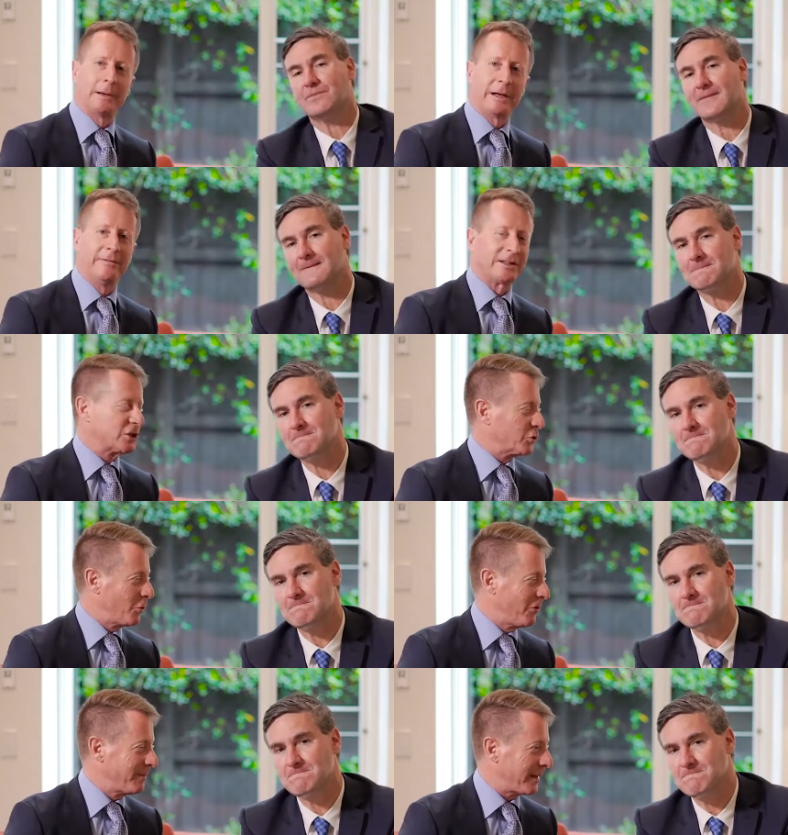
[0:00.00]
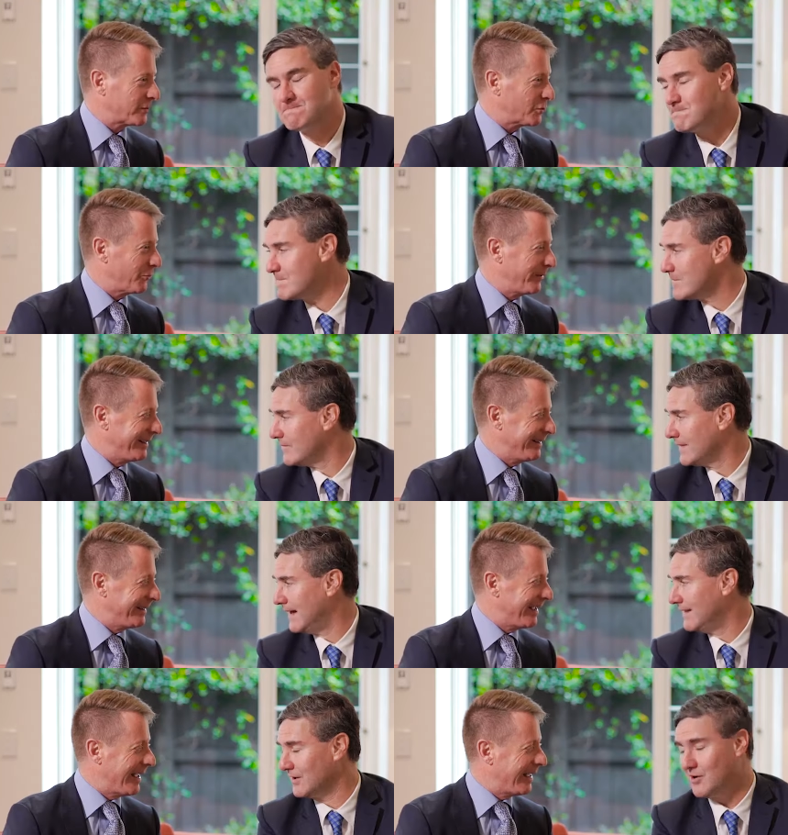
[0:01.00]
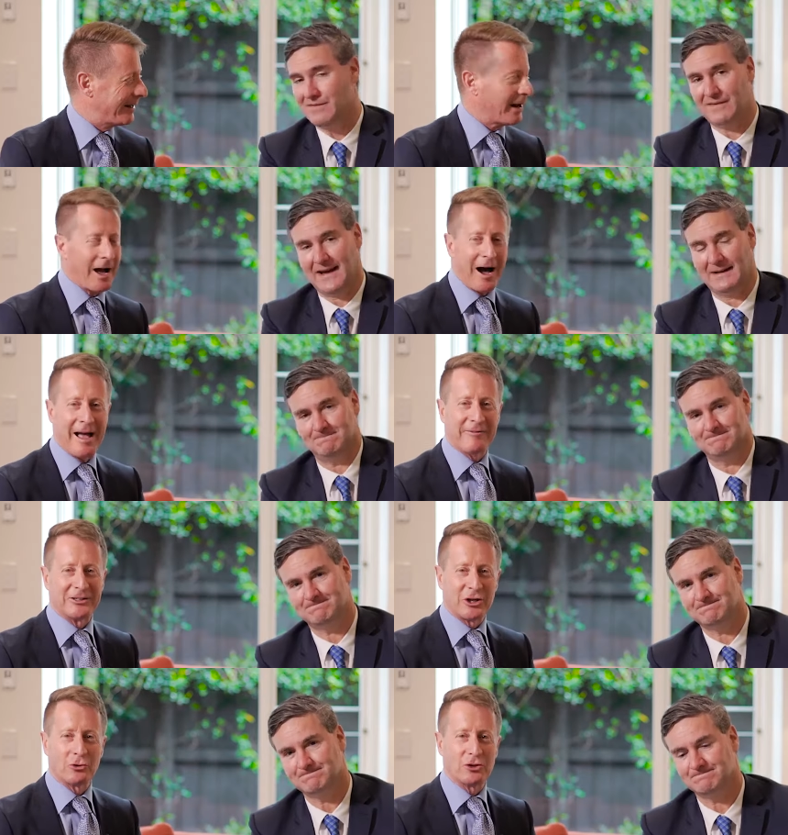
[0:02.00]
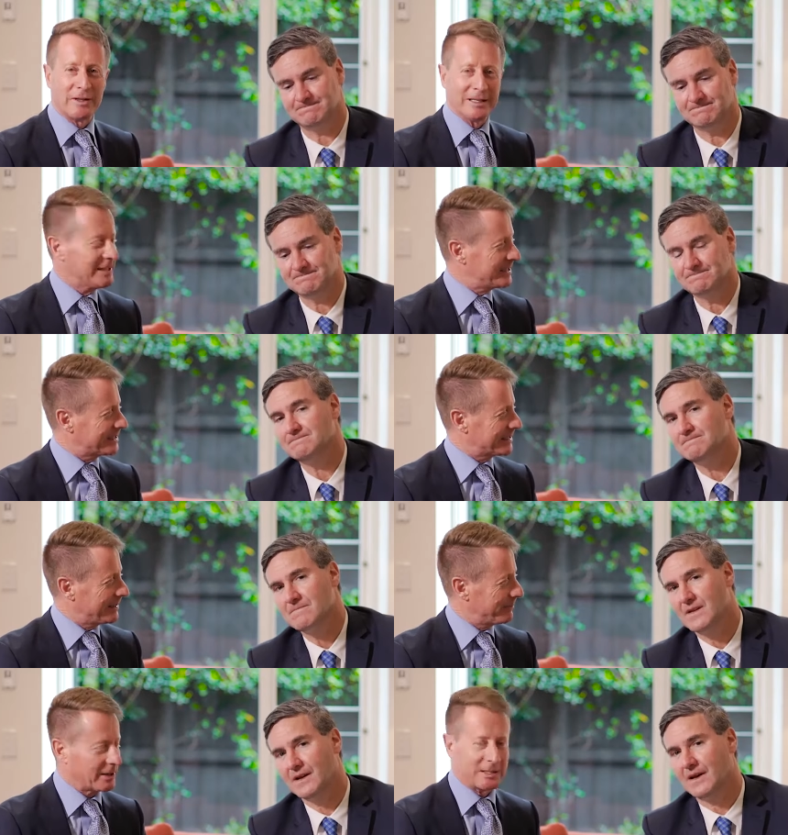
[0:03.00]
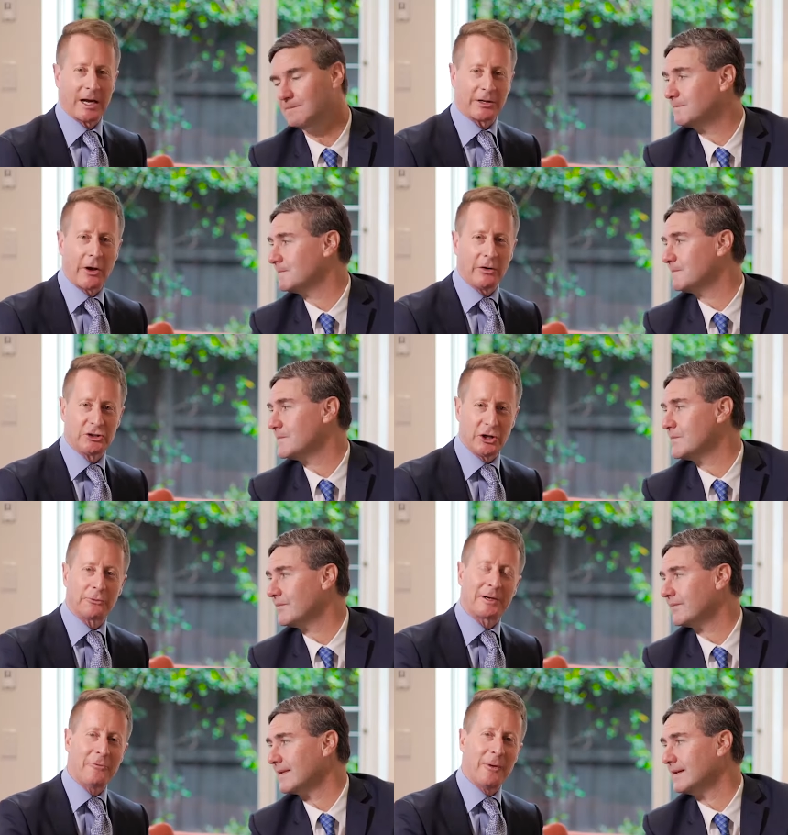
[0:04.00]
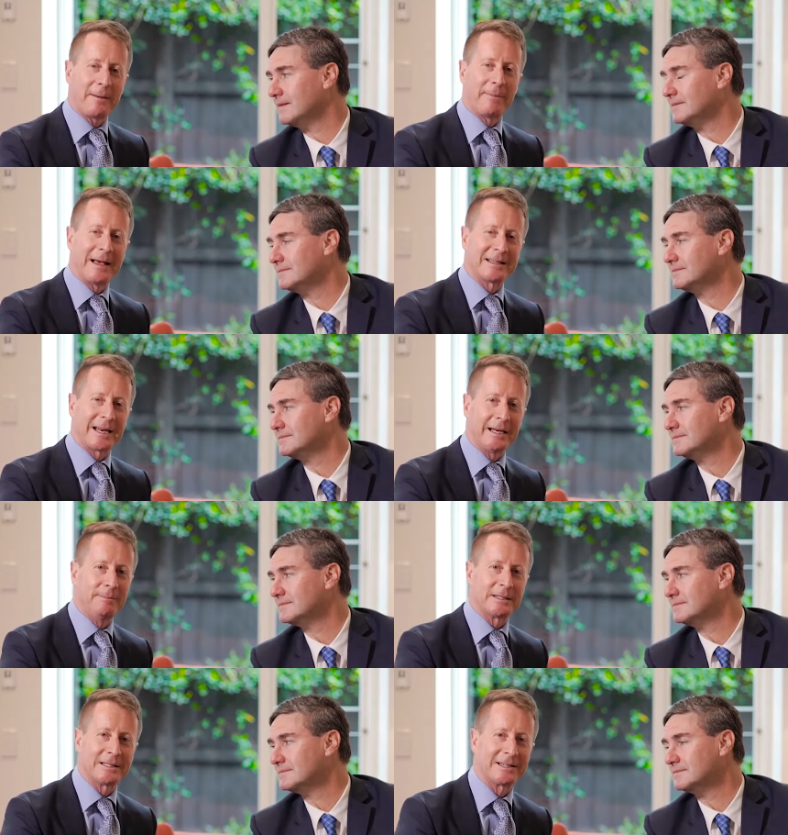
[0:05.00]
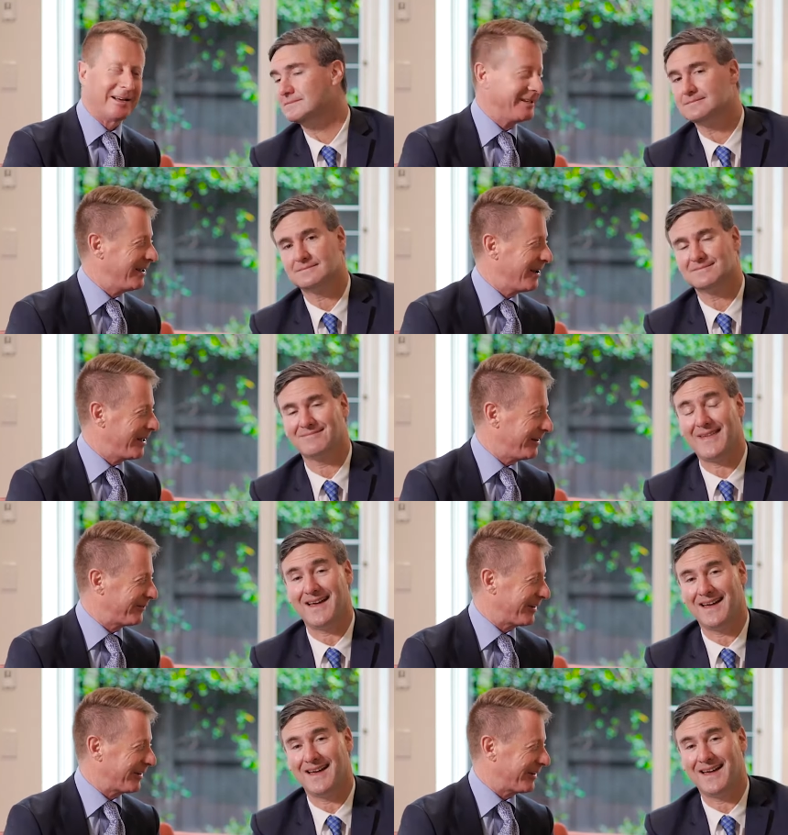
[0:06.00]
Speaker 1: you believe it's 12 months already? The coffee and van. I haven't told you this because I don't generally run past any business idea in